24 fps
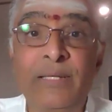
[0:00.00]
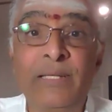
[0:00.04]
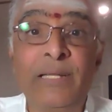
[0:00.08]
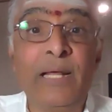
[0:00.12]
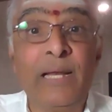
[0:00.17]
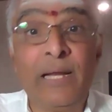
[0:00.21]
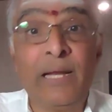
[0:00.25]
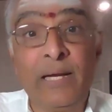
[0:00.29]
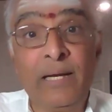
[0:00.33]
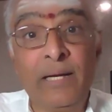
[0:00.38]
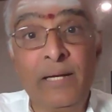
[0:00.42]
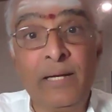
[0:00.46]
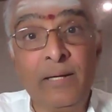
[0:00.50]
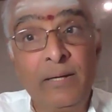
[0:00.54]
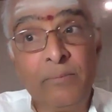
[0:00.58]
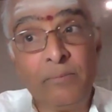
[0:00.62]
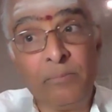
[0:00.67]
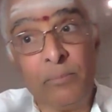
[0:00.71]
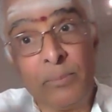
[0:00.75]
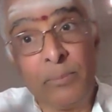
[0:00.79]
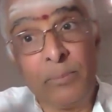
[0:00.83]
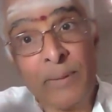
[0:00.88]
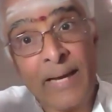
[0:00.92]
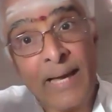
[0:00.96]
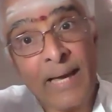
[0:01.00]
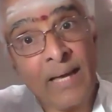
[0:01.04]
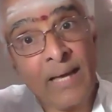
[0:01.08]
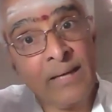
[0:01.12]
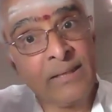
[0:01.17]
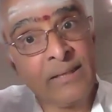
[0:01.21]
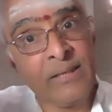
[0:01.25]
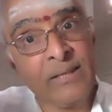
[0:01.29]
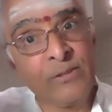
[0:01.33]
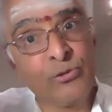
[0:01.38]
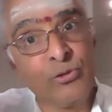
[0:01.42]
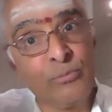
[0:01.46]
Their
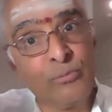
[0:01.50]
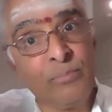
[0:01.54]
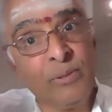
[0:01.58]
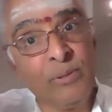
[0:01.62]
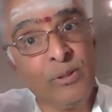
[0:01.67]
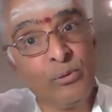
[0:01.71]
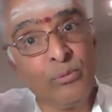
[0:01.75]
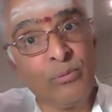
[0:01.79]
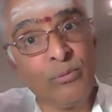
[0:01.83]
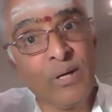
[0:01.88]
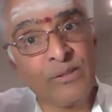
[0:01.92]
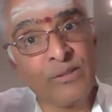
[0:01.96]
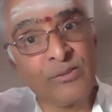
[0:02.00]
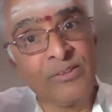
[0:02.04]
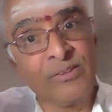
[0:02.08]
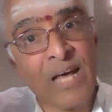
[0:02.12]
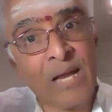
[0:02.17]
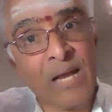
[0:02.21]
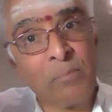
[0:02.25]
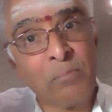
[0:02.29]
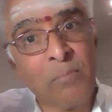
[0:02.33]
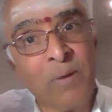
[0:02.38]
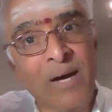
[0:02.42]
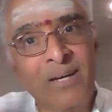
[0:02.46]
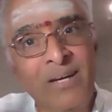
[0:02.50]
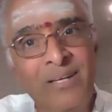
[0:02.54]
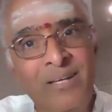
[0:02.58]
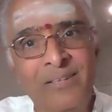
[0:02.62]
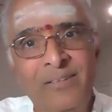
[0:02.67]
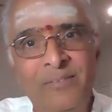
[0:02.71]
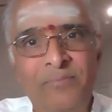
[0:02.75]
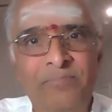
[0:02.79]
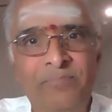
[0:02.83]
priority should be towards dharma,